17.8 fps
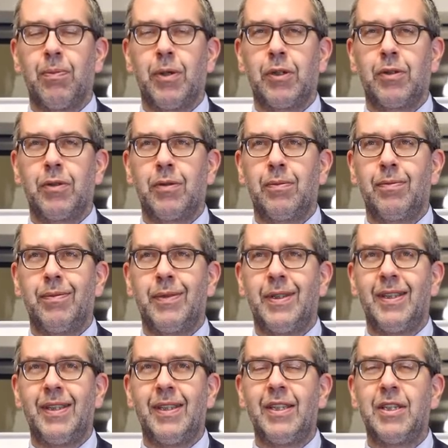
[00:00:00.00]
but
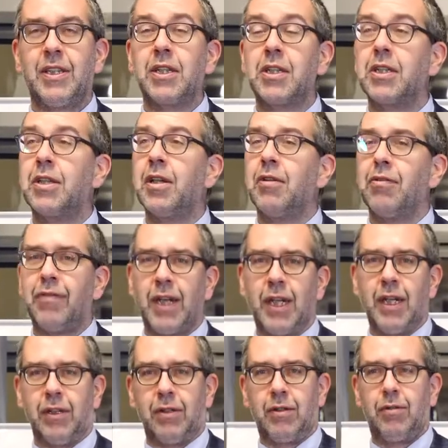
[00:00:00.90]
is it still
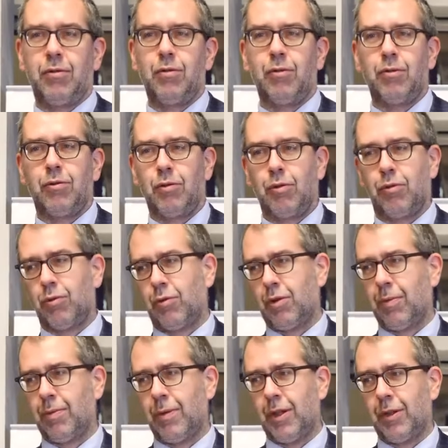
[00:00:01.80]
valid to, to
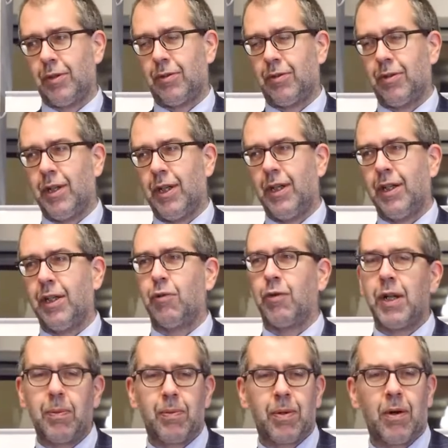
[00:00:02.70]
talk about
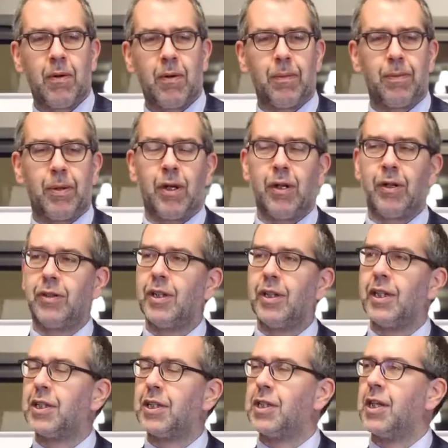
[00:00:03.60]
great power
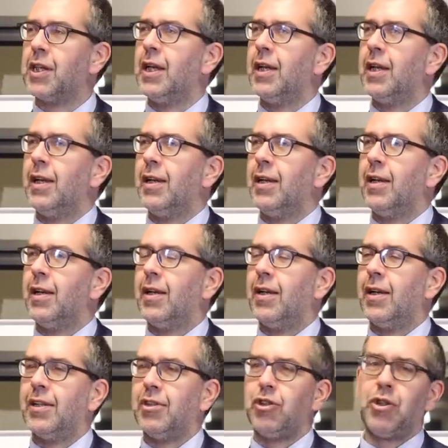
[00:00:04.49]
politics?
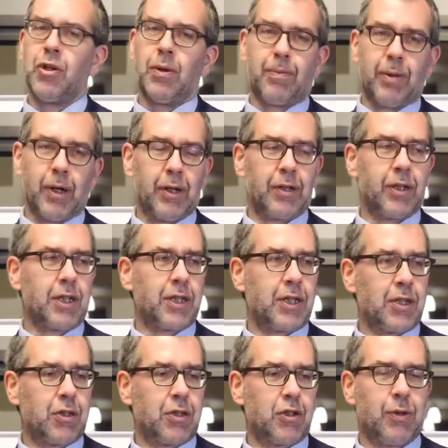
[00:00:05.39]
Uh, and
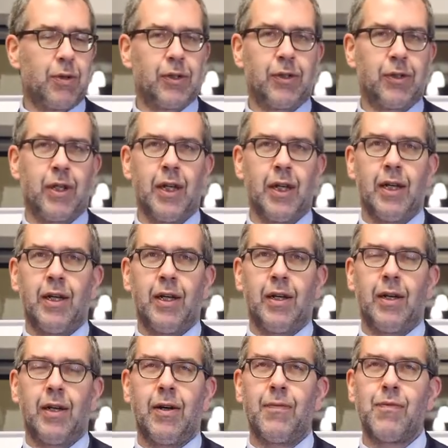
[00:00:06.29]
geopolitics and so on,
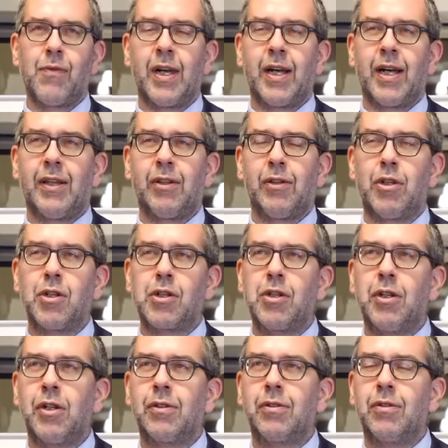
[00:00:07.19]
uh,
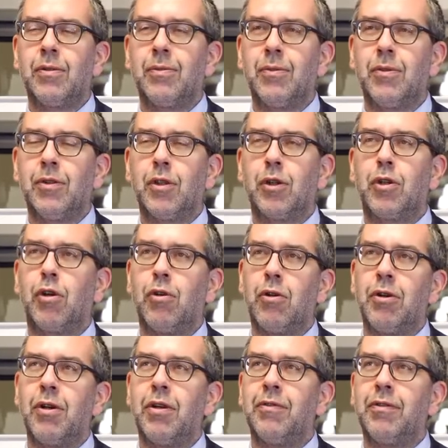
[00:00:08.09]
does not the
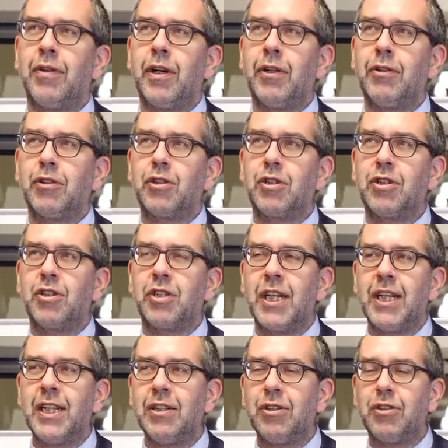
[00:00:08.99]
coronavirus
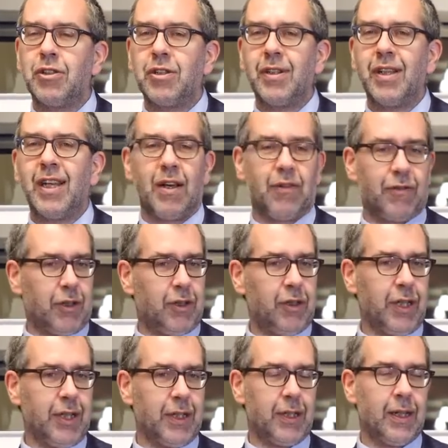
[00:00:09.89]
change
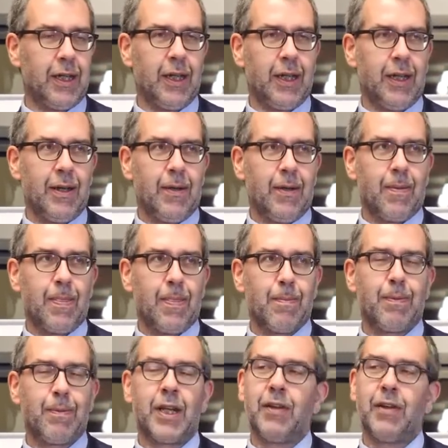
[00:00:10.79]
everything?
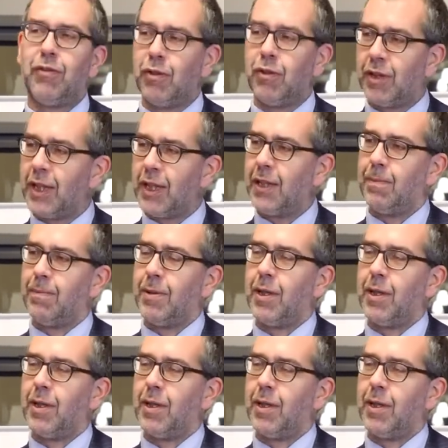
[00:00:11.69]
But if you think